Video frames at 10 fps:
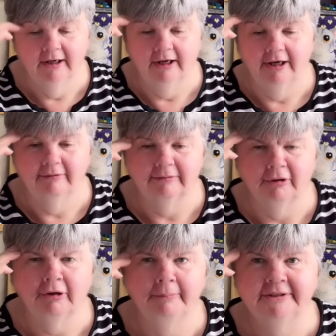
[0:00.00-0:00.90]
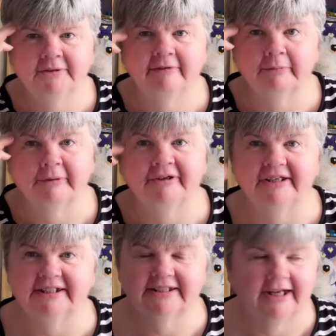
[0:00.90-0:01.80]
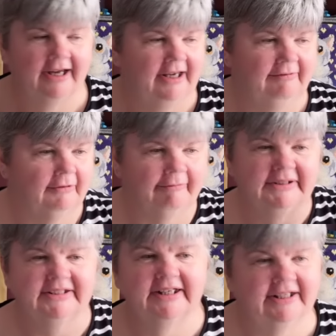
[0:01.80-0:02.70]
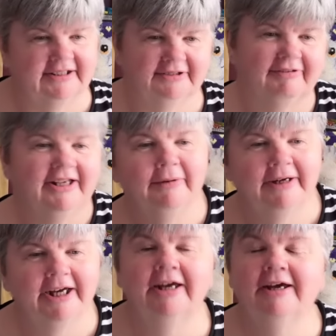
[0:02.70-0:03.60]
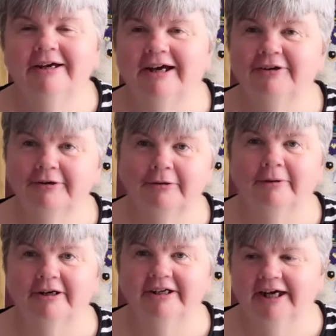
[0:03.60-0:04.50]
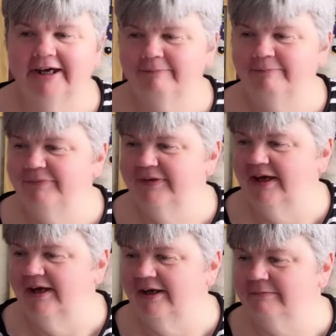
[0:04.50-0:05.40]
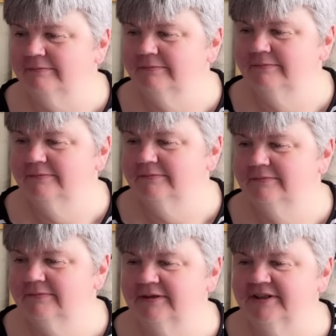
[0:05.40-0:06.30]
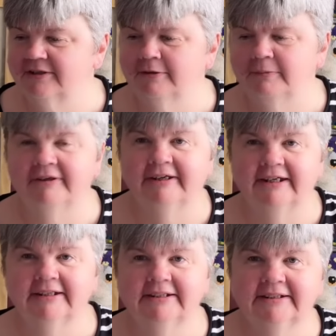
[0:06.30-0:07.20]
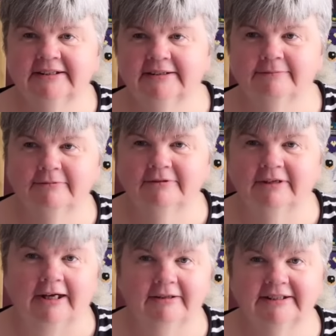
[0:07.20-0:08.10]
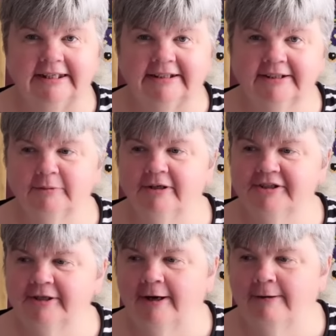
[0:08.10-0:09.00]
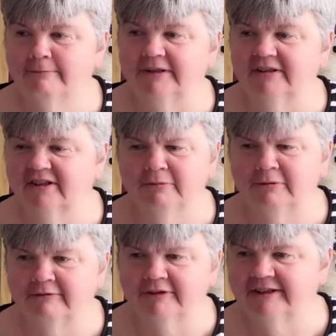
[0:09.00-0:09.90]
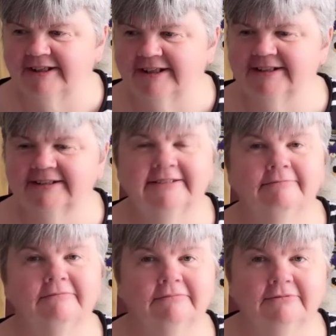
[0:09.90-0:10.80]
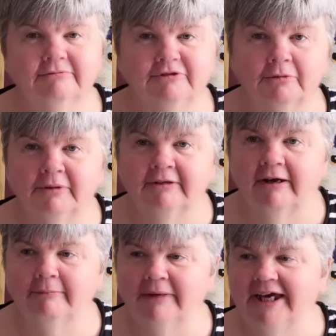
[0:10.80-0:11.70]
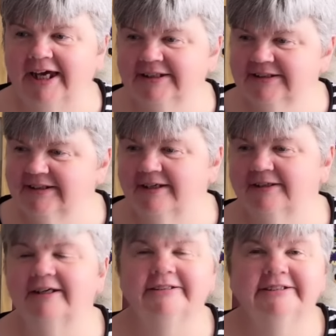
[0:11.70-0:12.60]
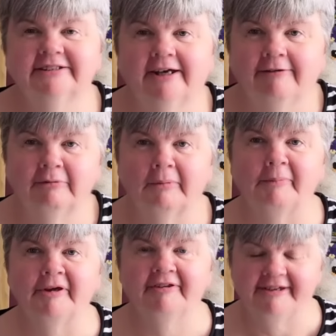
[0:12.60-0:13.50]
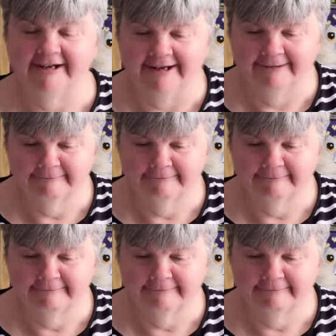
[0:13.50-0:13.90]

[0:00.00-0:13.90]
I'm hoping to have a birthday start, even though I've been starting stuff anyway. I don't know what yet. There's a couple of things like Santa's workshop and a couple of other things jumping around my head that I'd like to start for my birthday.